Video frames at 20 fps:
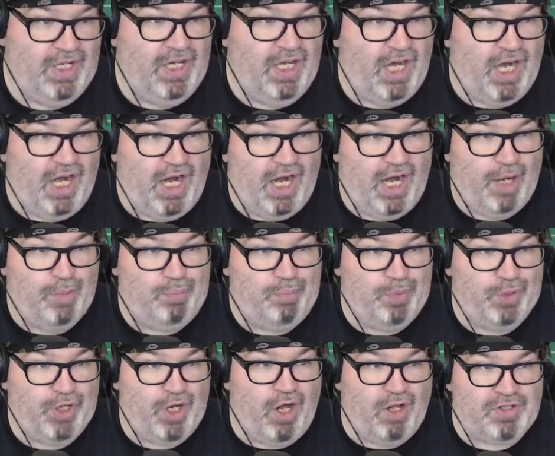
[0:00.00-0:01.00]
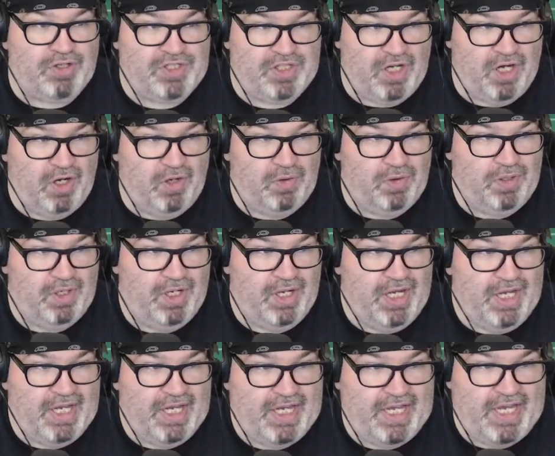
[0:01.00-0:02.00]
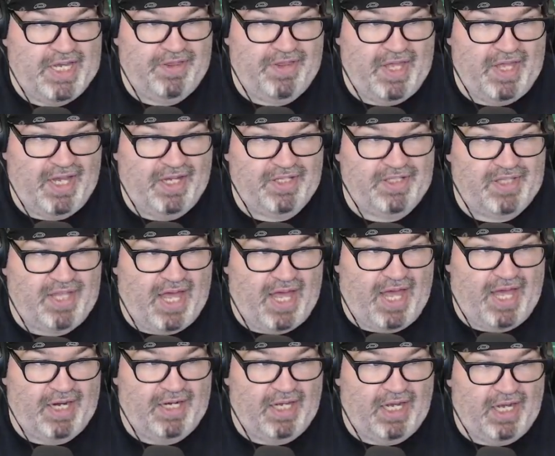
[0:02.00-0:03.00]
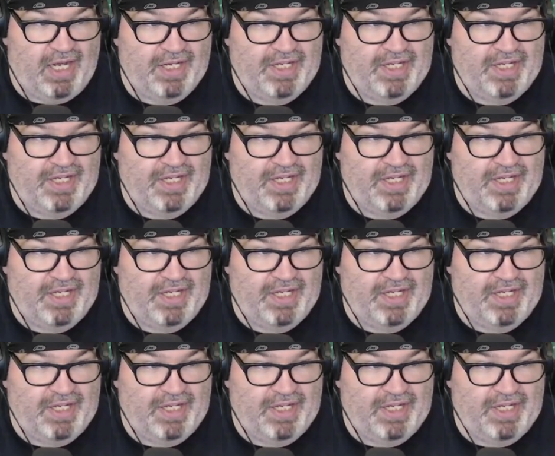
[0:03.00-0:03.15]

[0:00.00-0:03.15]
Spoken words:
But also, he thinks that